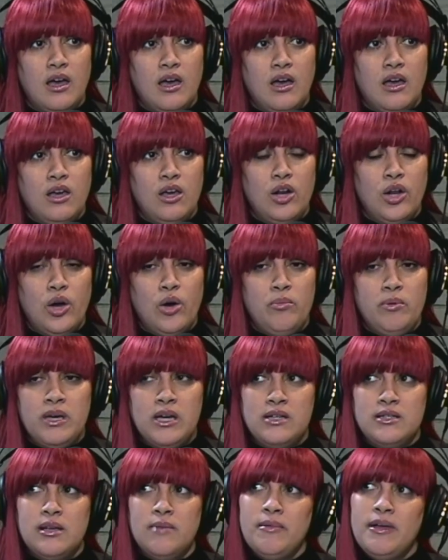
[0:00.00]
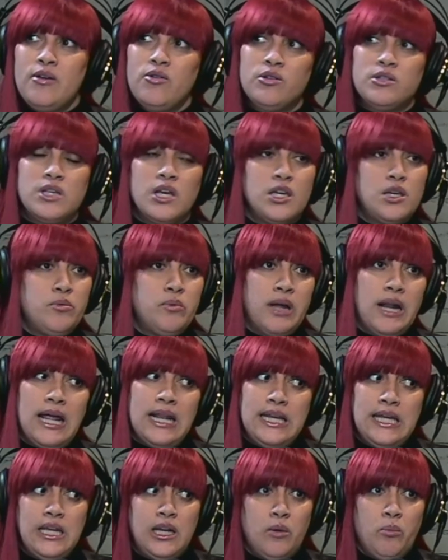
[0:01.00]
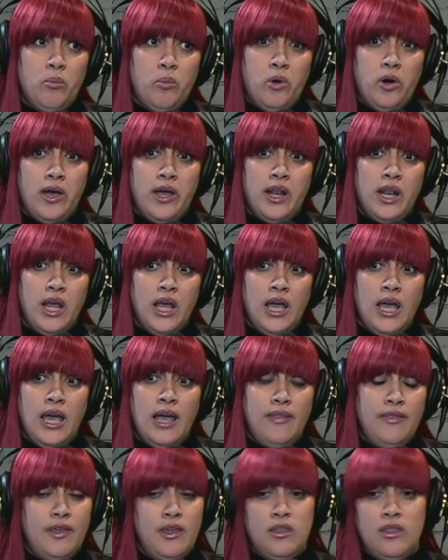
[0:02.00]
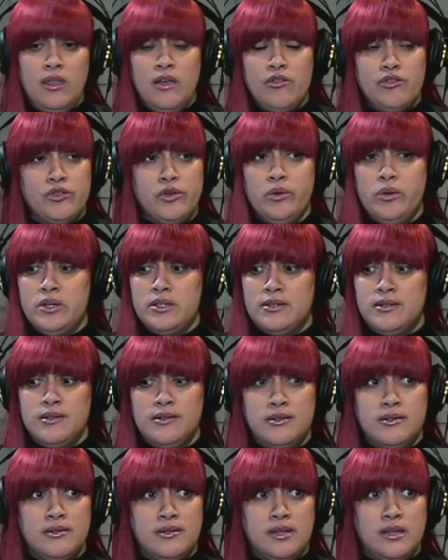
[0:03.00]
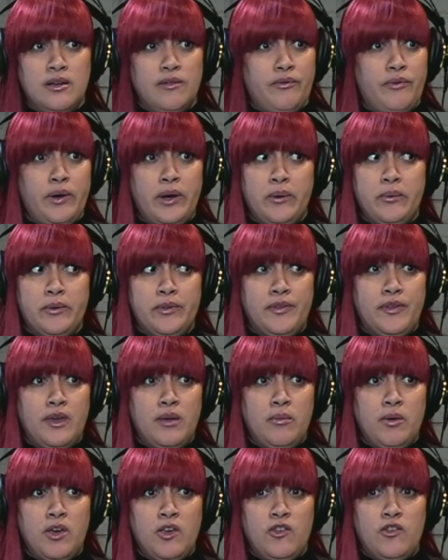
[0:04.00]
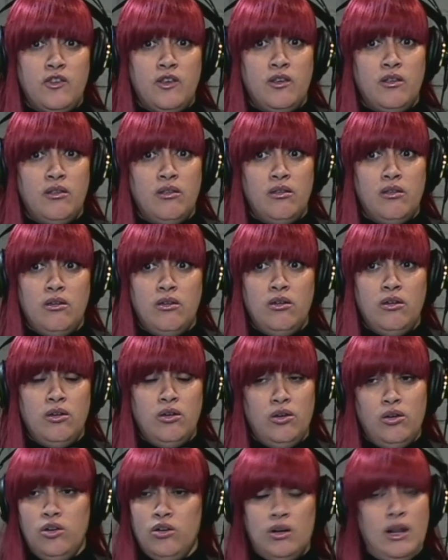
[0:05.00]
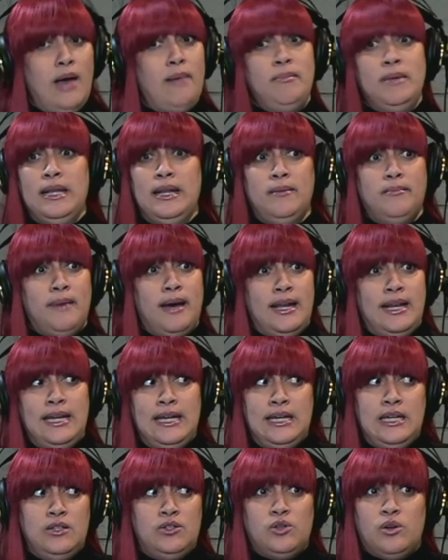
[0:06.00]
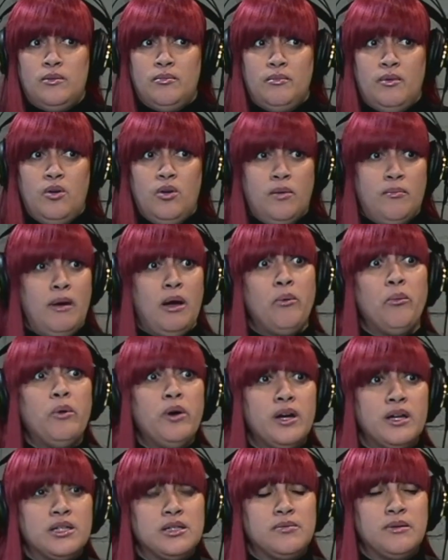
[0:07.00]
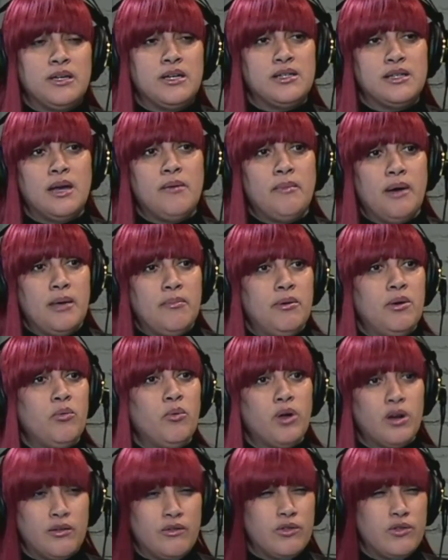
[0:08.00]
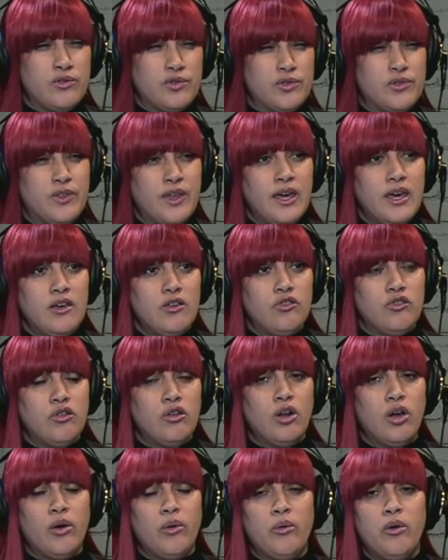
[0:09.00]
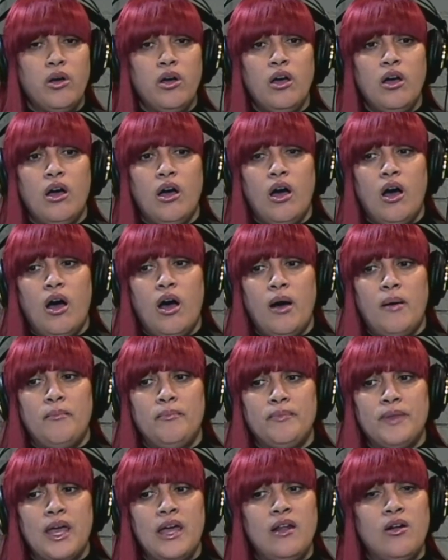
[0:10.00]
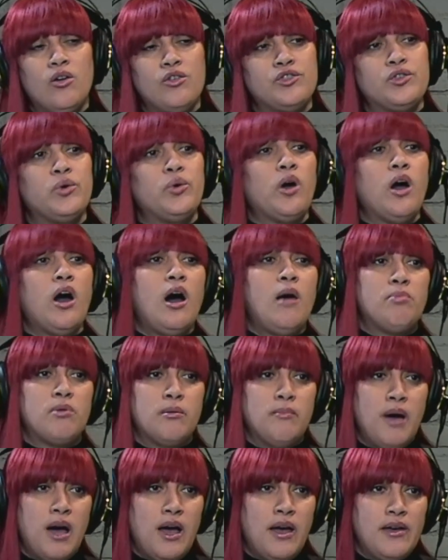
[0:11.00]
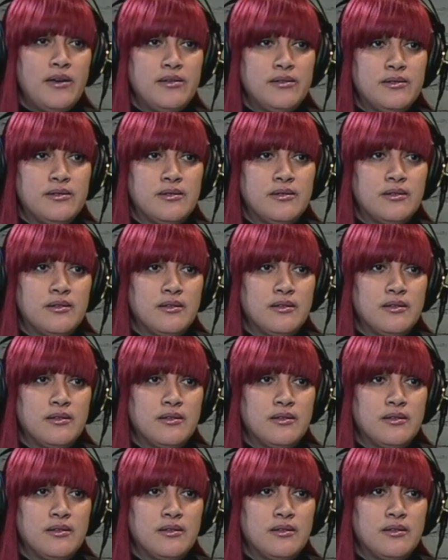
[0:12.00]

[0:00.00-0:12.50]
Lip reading: You know, because I'm not going to tell you what I need and want, and then there's no consistency and frequency, because then you're not meeting my needs or my wants, because that might be one of those things, you know. And also compromise.